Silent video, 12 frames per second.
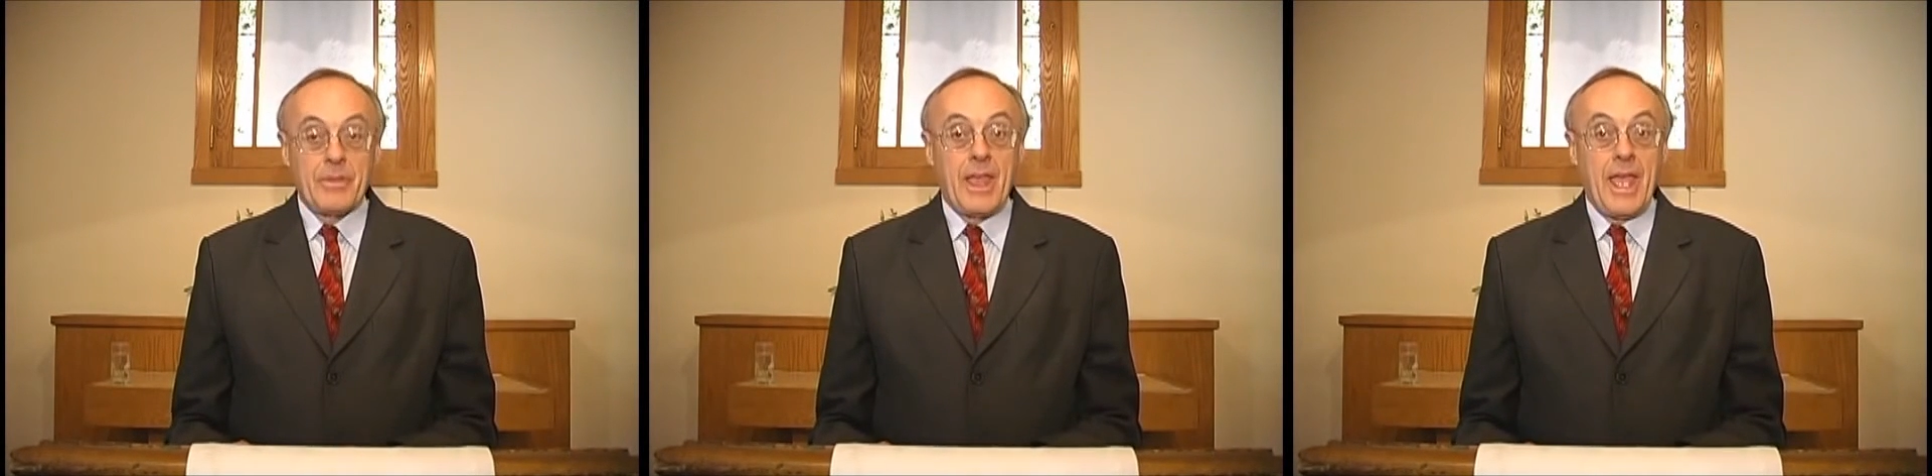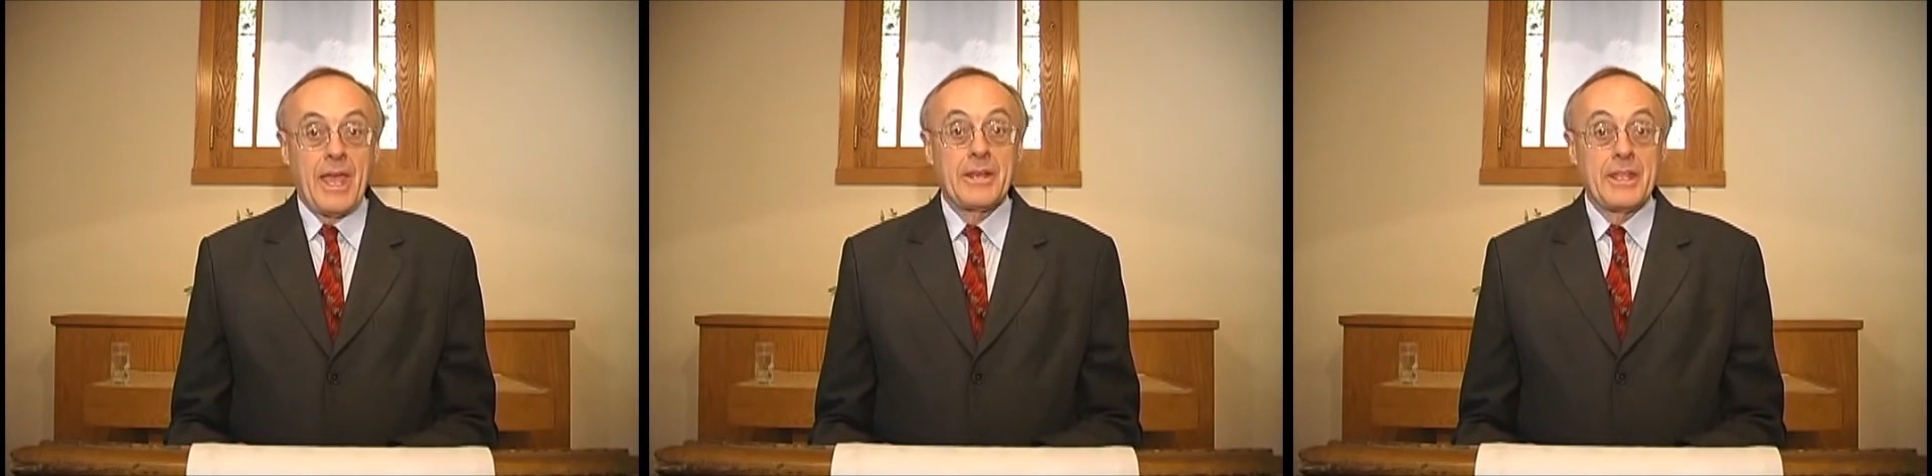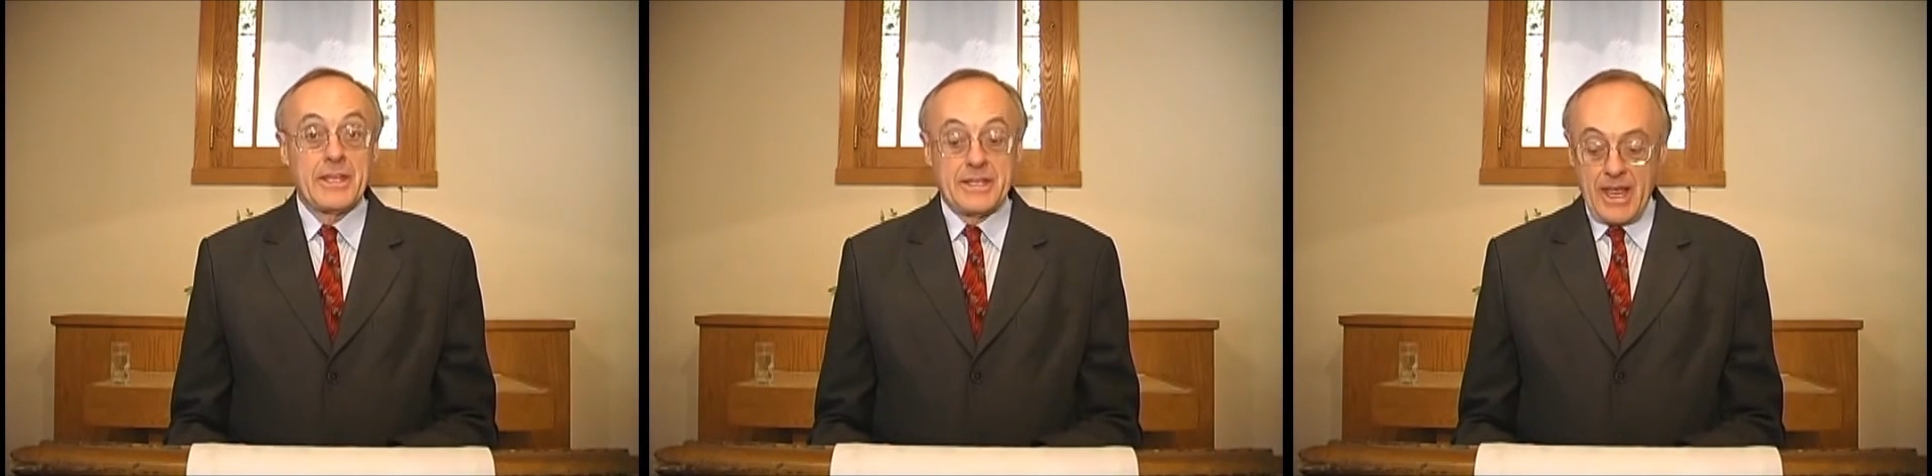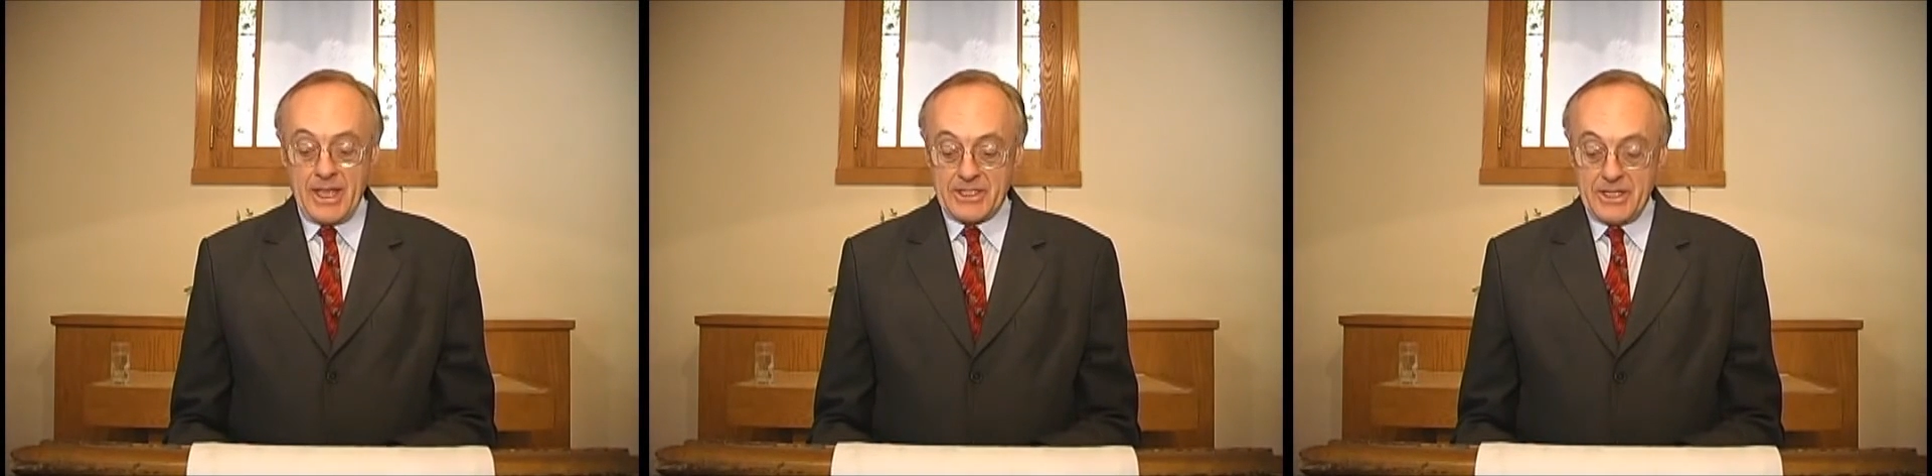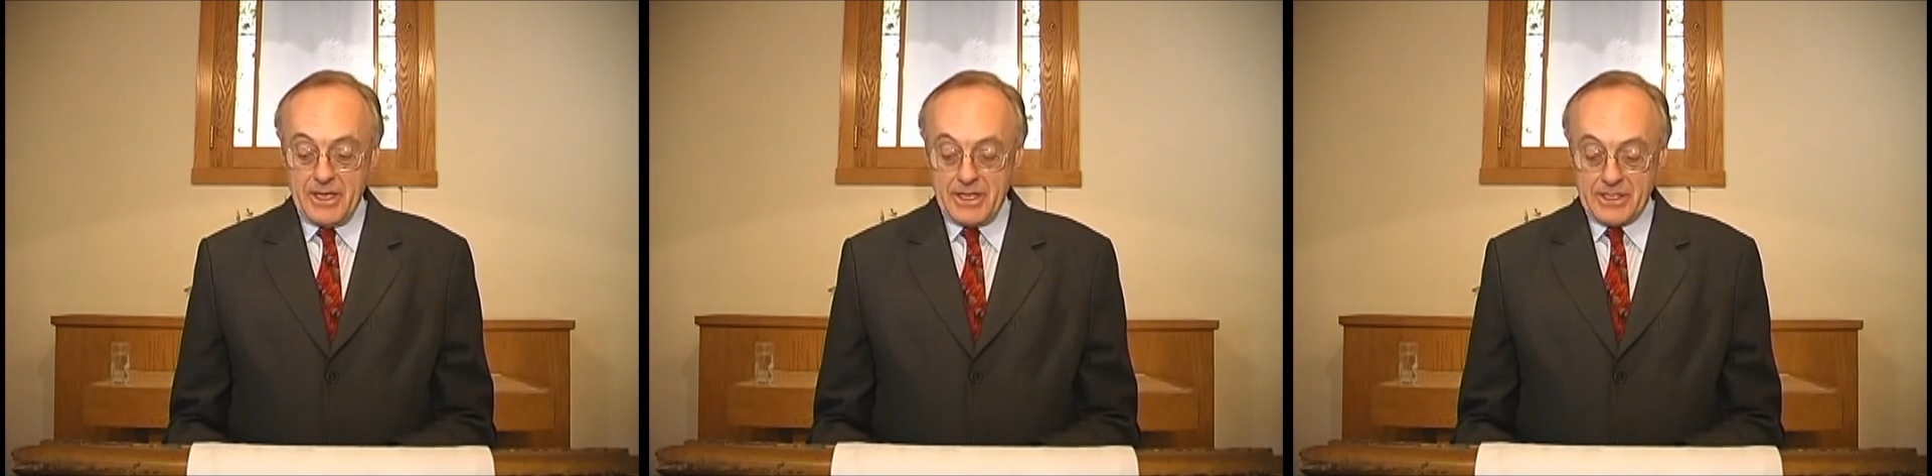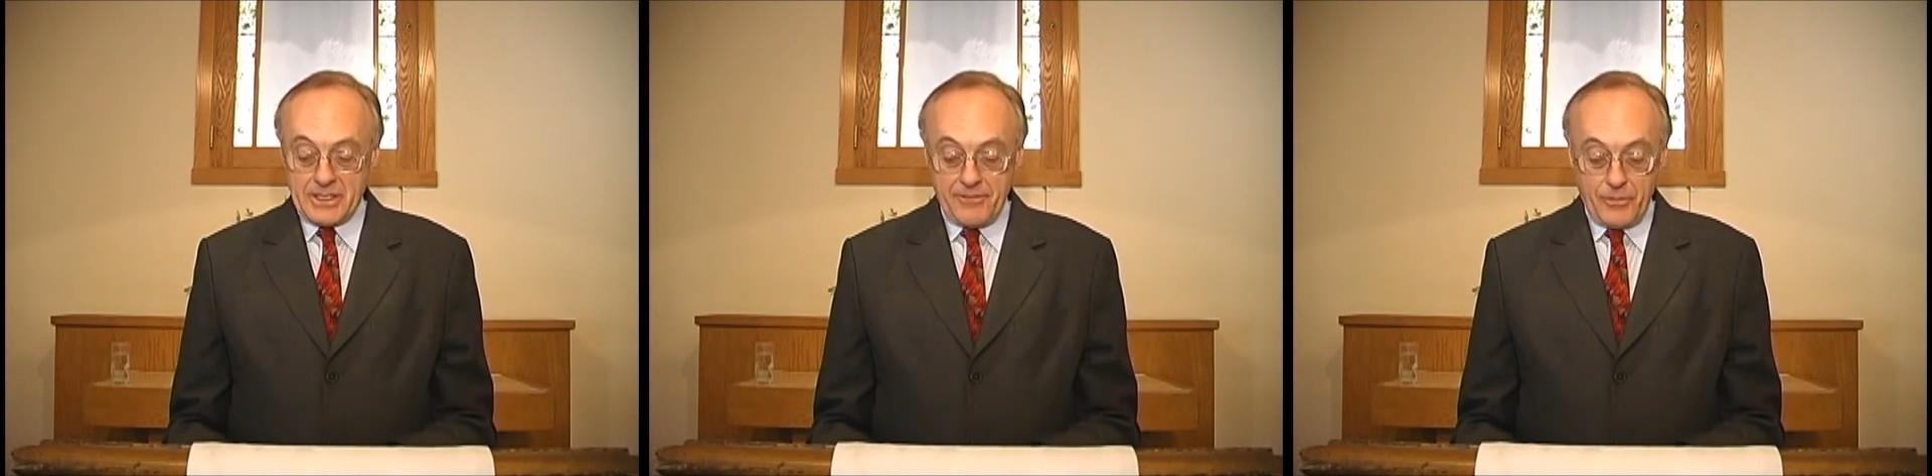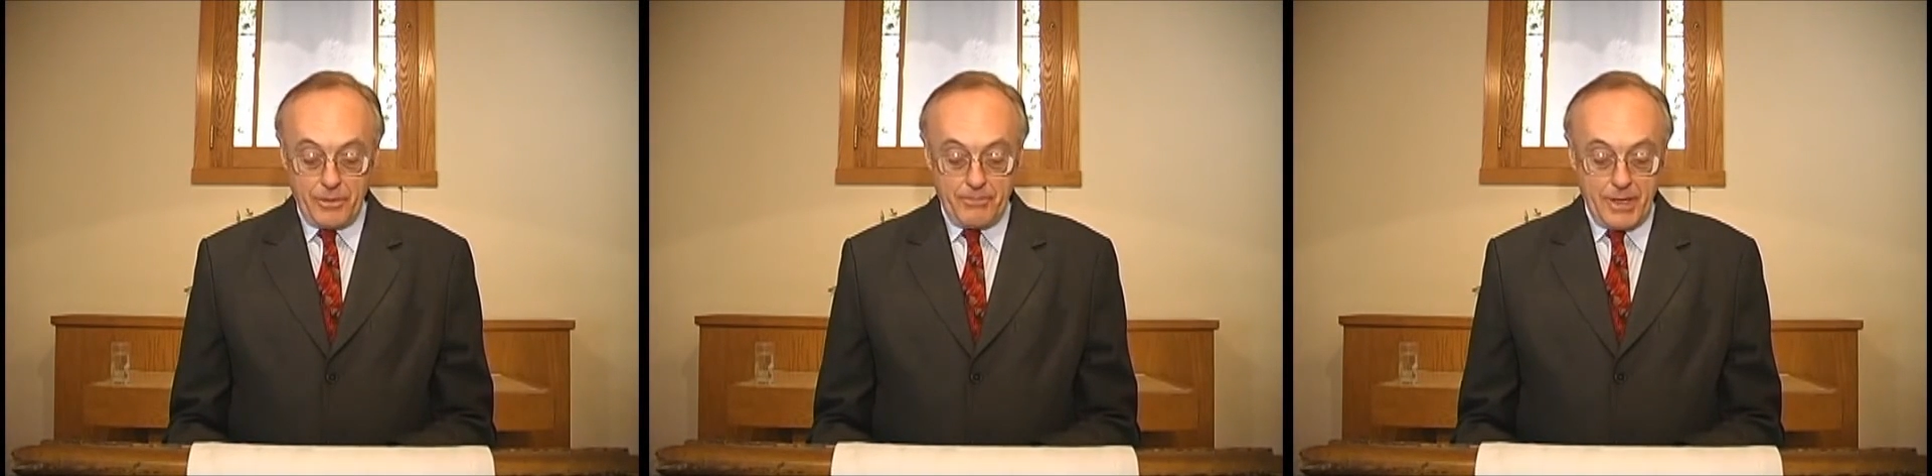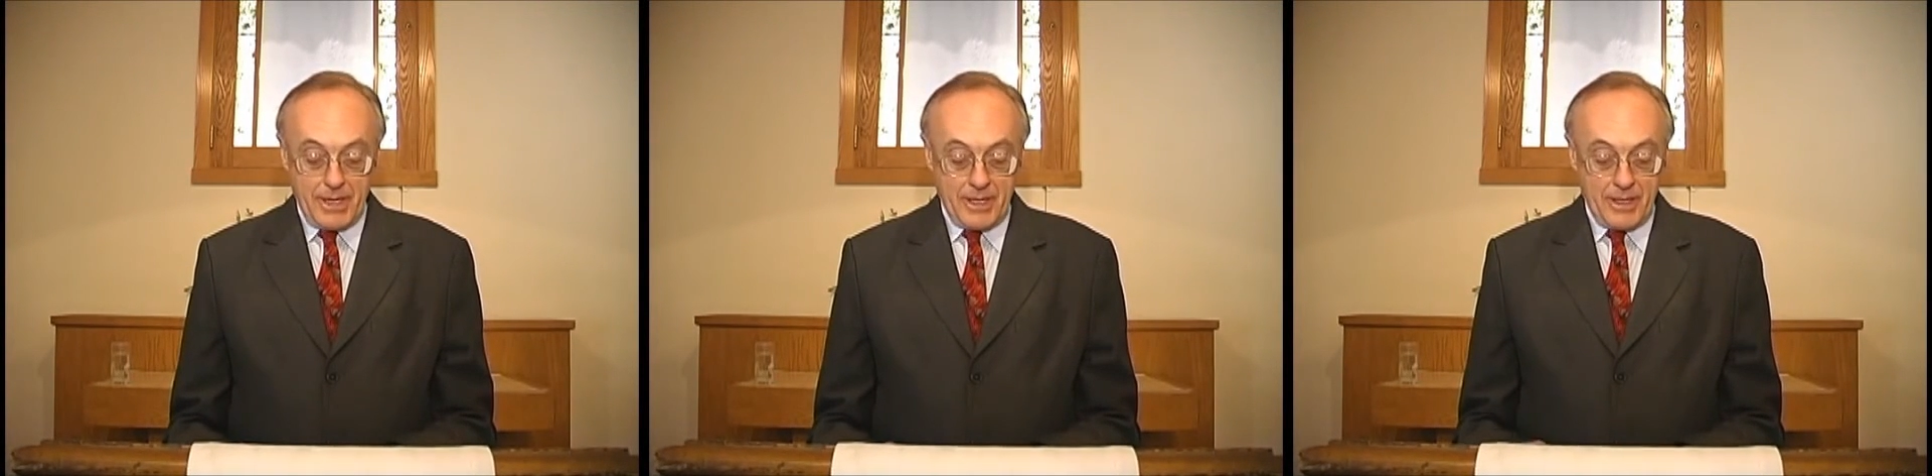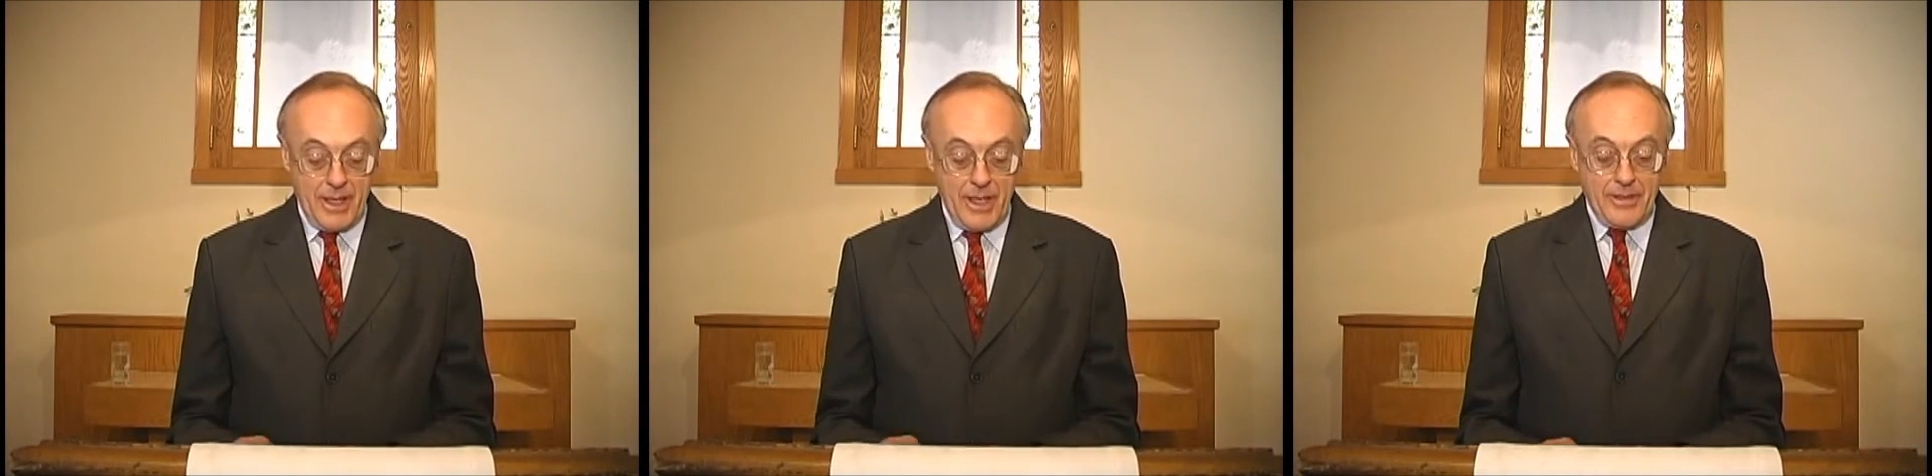and he attacks NIST for admitting